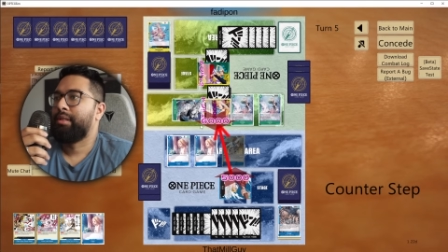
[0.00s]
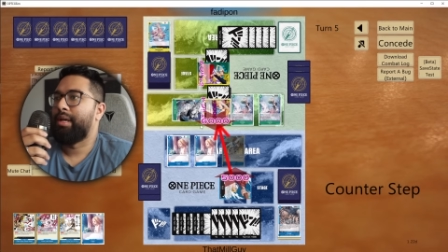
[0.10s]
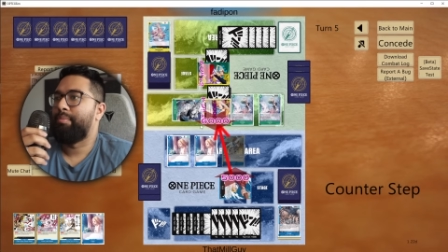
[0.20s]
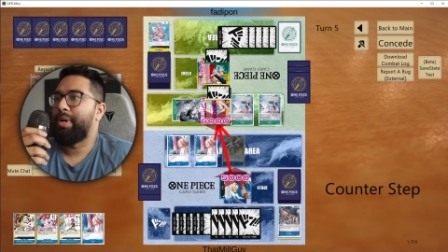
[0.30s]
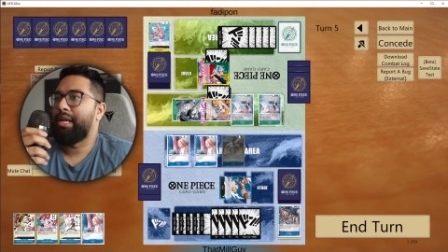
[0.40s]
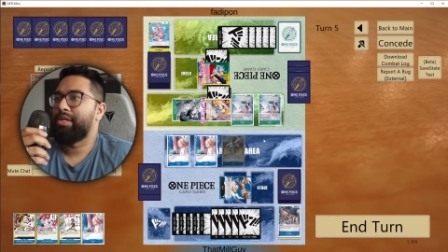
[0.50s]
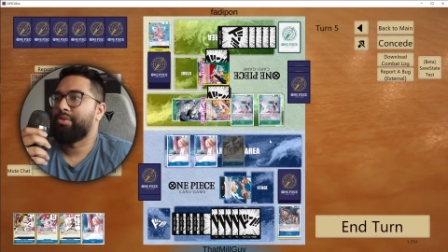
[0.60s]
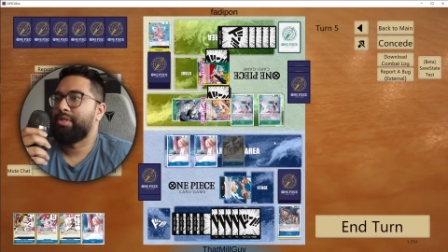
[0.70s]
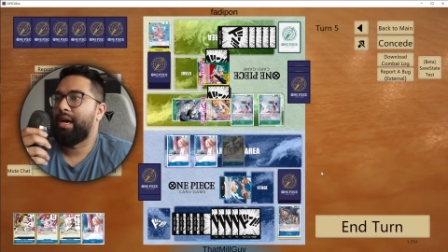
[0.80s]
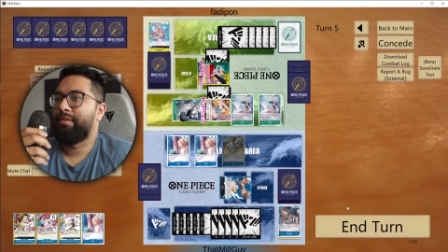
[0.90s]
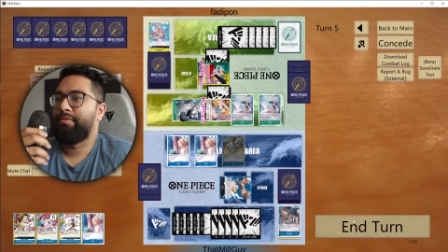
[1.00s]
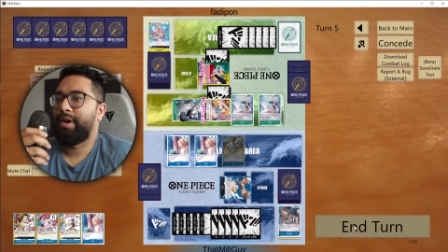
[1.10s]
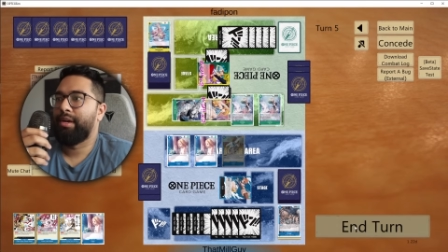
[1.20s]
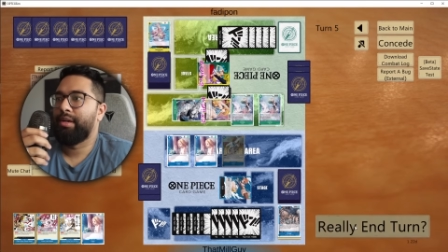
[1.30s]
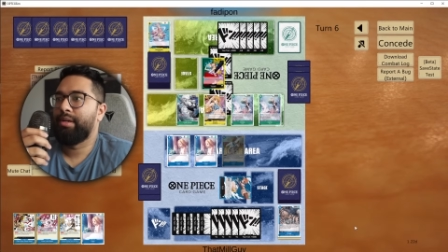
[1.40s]
That banish was not
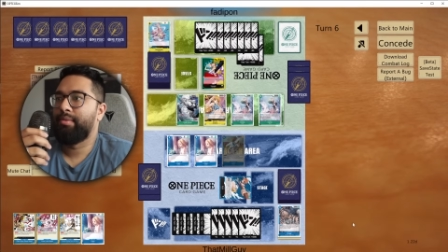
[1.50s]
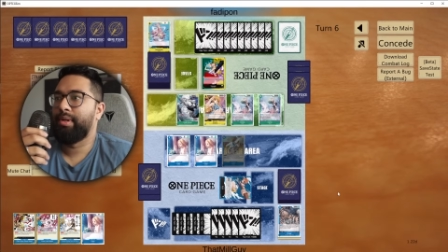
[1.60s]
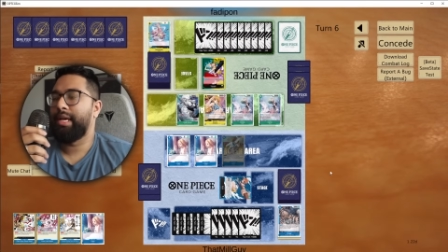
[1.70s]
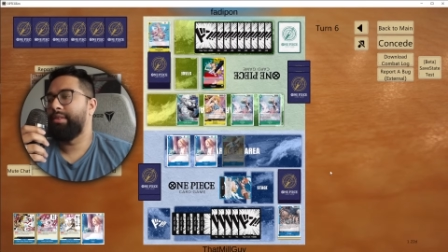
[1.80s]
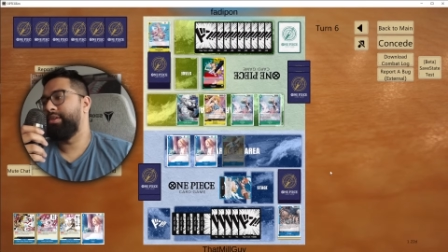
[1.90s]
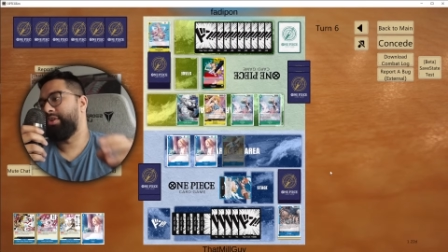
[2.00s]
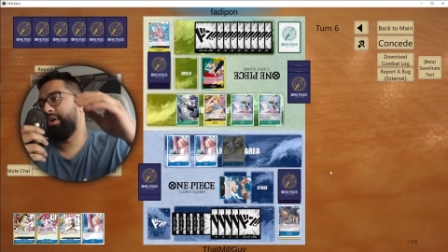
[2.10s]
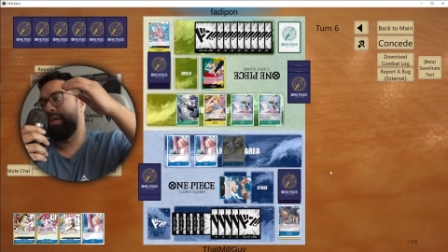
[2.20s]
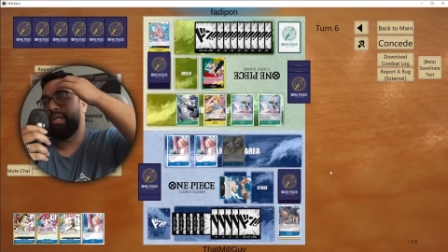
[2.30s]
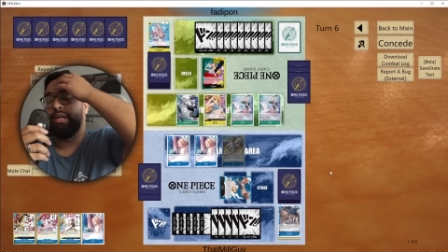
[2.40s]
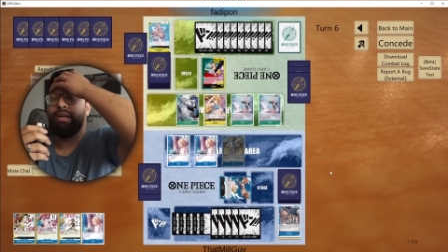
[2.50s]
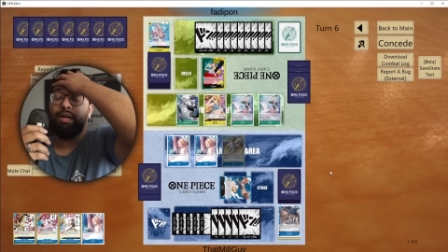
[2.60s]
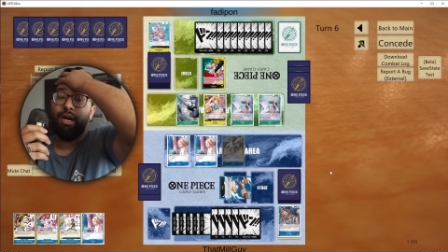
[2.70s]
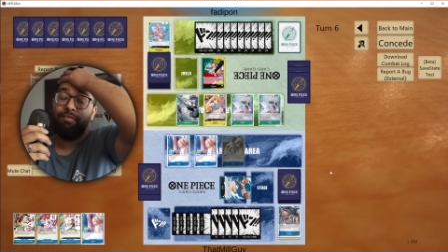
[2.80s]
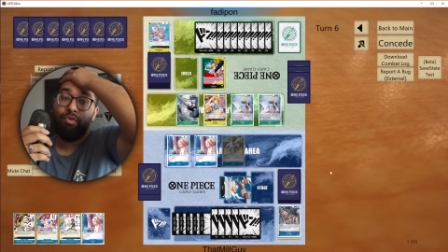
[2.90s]
fun. We'll end the turn here.
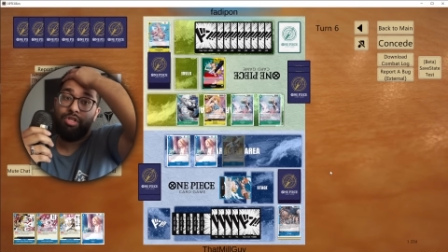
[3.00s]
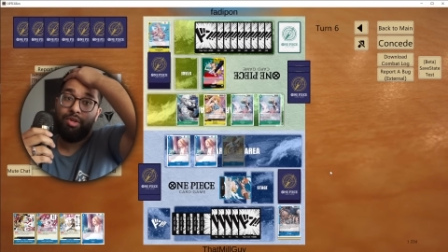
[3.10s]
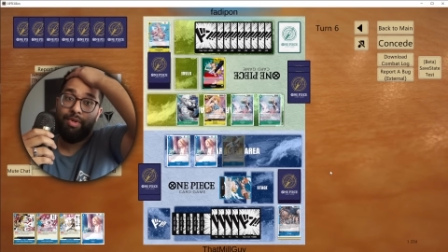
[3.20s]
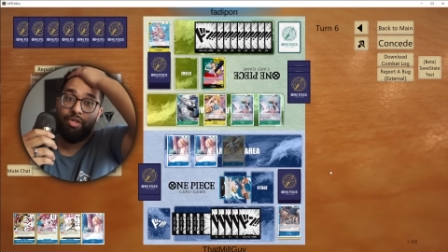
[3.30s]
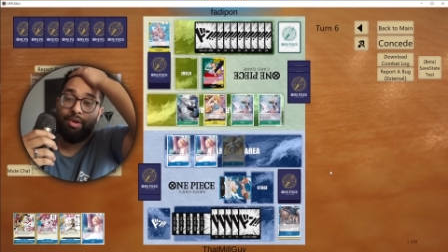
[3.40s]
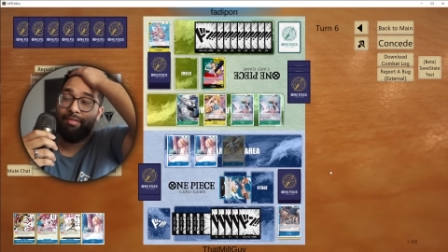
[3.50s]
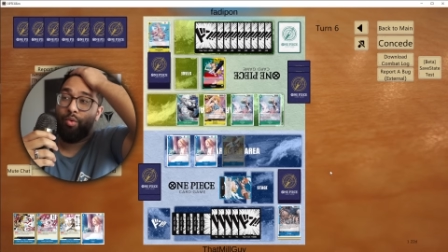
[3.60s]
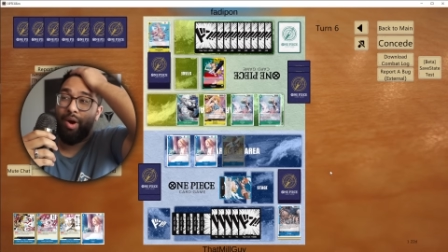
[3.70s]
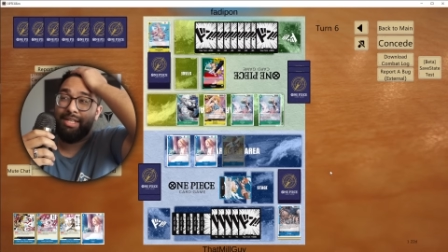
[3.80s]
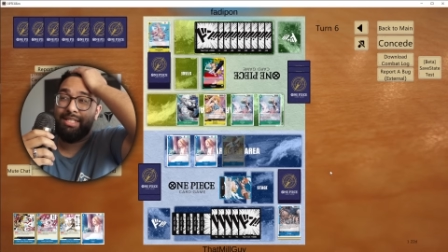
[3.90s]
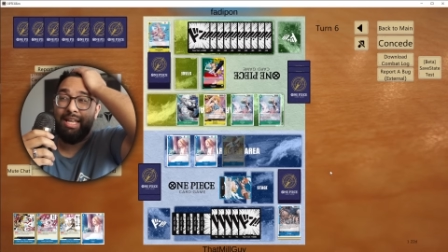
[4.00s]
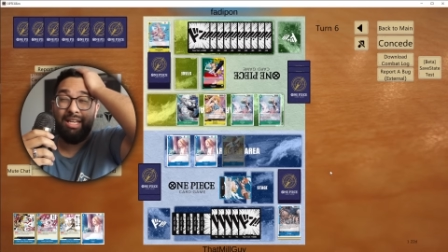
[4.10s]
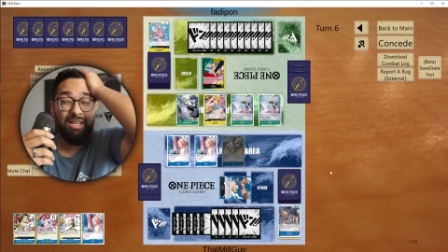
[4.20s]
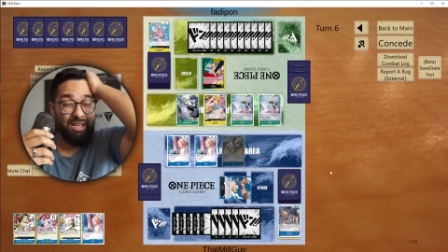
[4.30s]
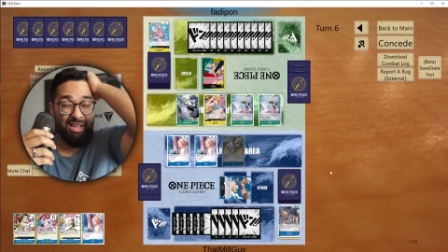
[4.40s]
Unfortunately, we don't have a white
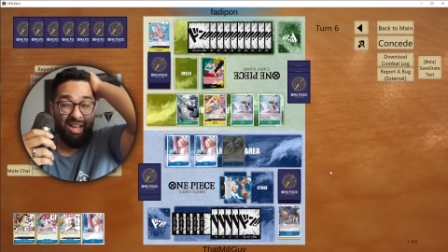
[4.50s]
snake.